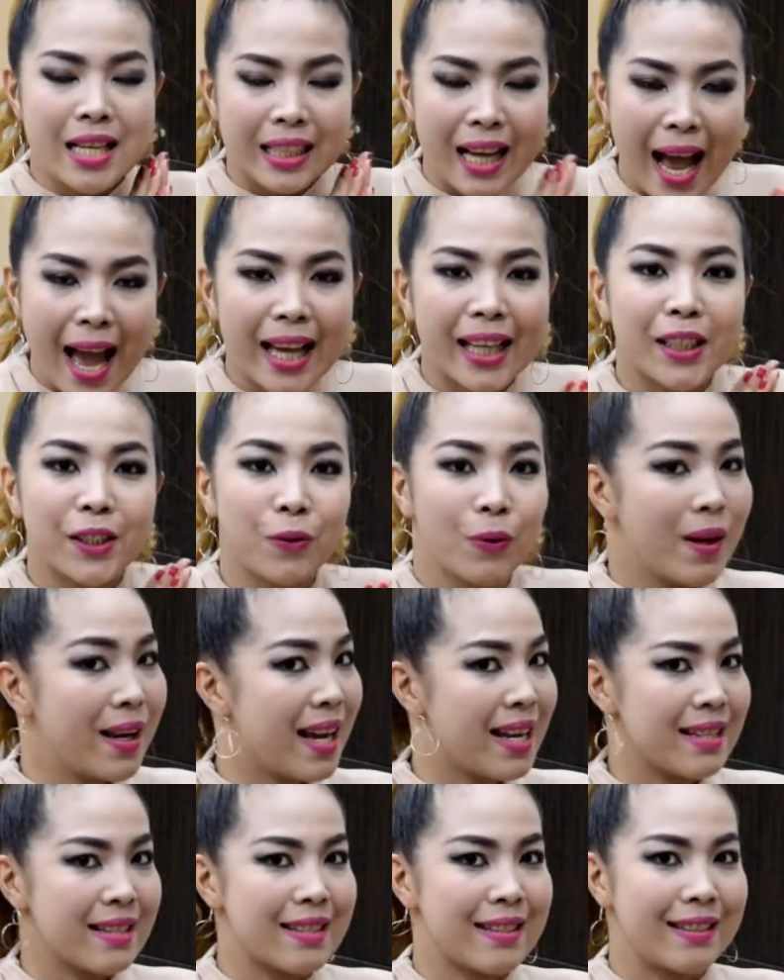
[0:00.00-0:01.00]
kahit
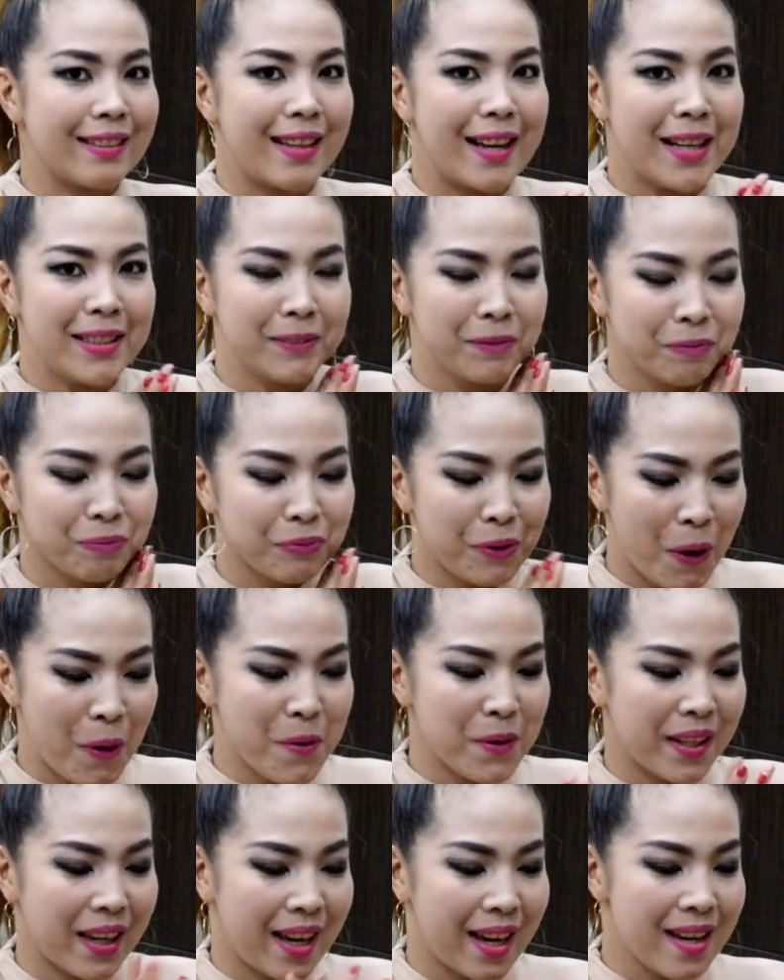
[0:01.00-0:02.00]
wala na sila.
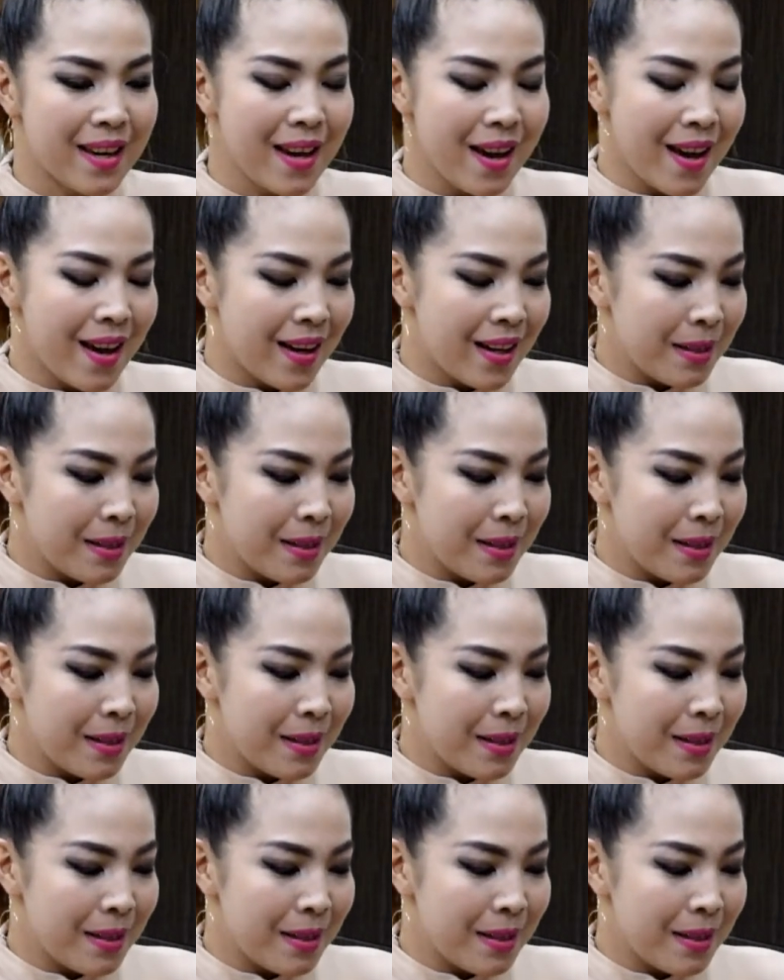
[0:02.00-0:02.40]
Okay?